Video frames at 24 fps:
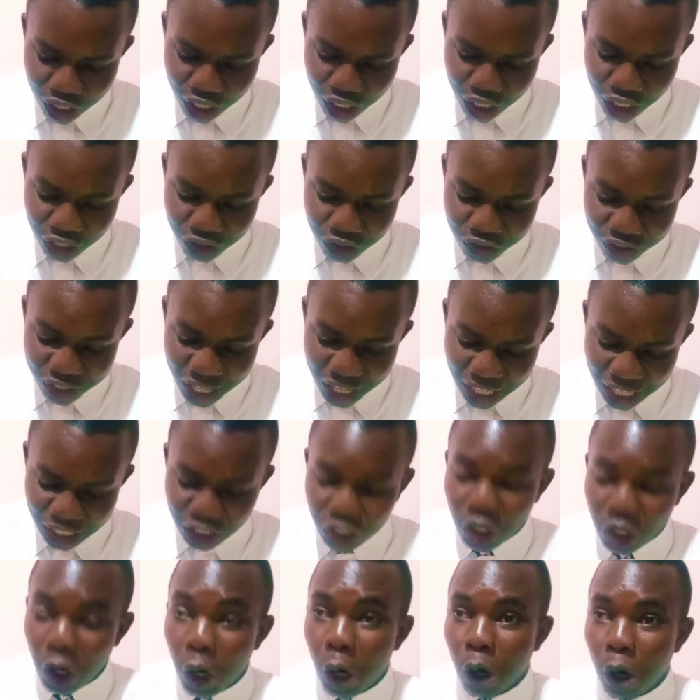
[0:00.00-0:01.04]
is
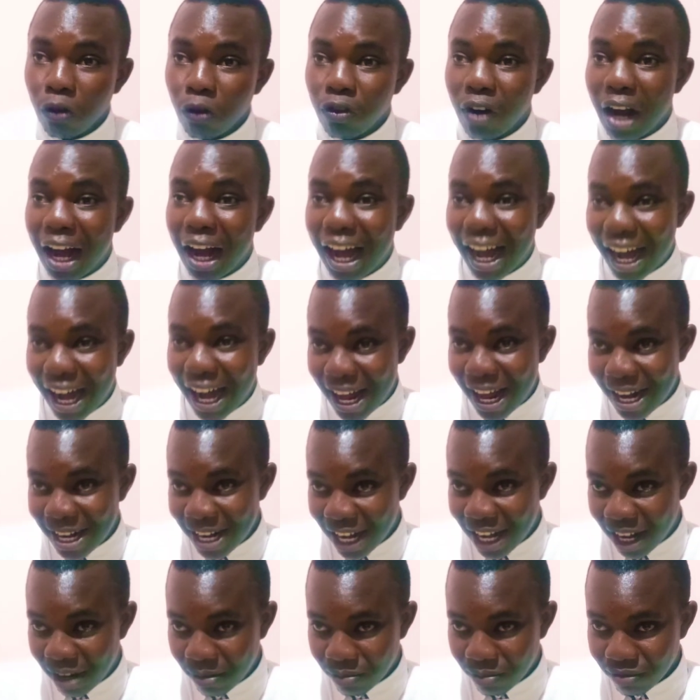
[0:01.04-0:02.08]
that of a
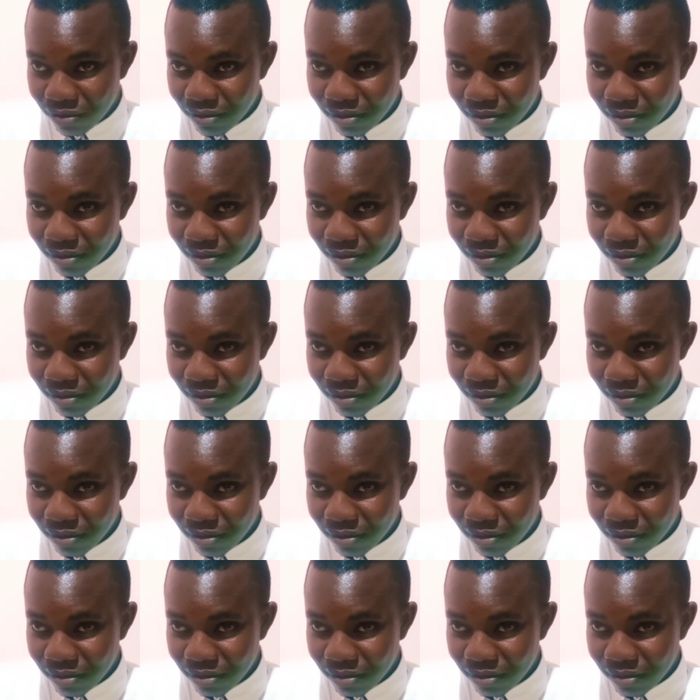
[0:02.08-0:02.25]
dam.